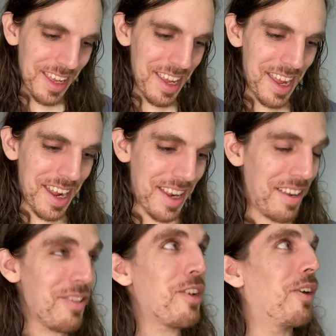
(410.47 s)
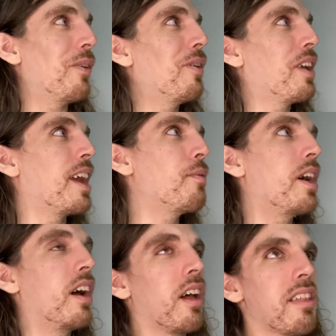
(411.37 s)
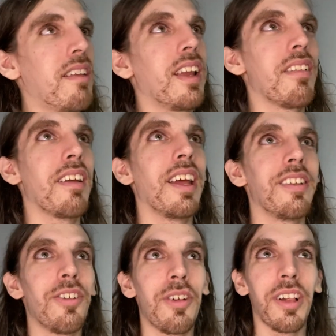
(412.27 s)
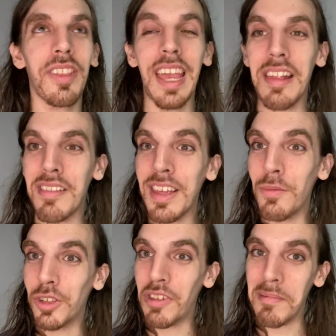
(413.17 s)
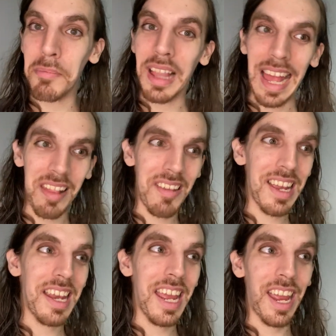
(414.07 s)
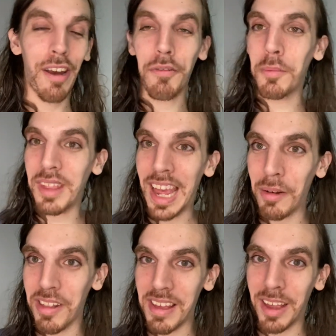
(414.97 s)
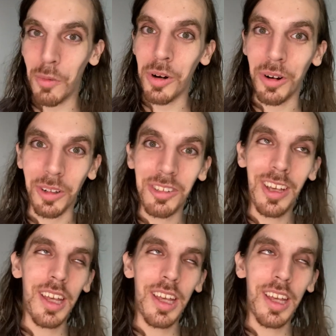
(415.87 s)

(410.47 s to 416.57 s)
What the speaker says: I'll stay inside and turn on the AC, which is blasting in air from the outside world.